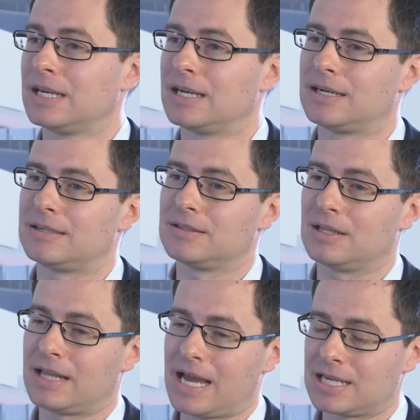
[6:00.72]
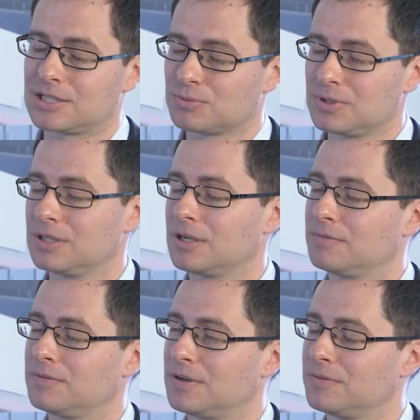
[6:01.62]
the last week
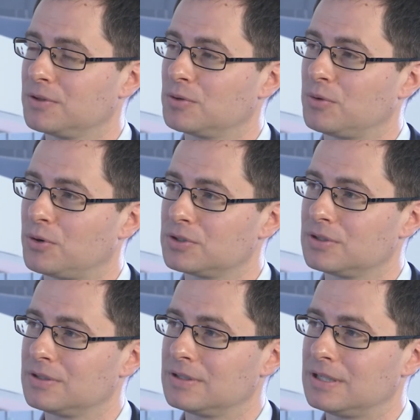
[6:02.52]
of the quarter,